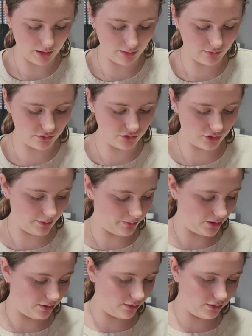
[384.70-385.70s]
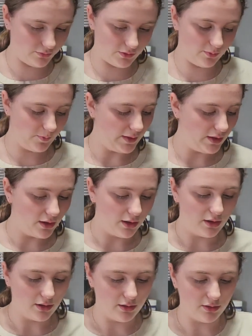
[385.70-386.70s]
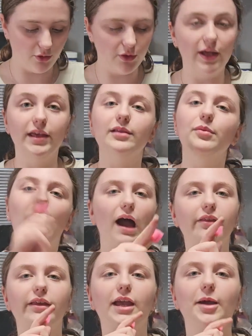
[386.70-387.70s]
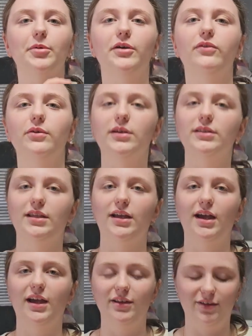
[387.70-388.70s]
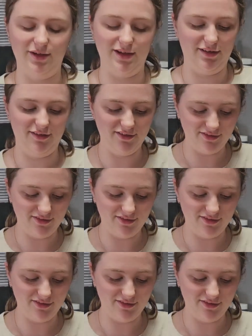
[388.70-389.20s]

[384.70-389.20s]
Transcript: I'm dropping all of them. Oh yeah, he's behind the camera. If you want to say hi, you can.